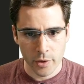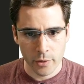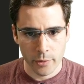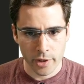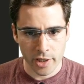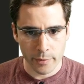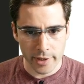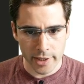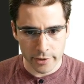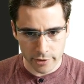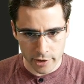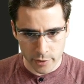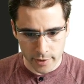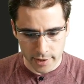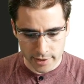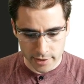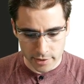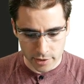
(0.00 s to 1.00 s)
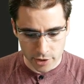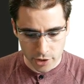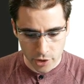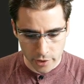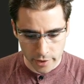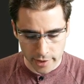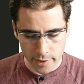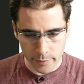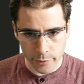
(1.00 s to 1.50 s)
We're going to make the request to the
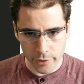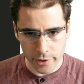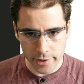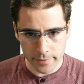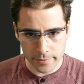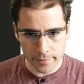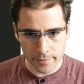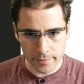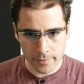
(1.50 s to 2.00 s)
token endpoint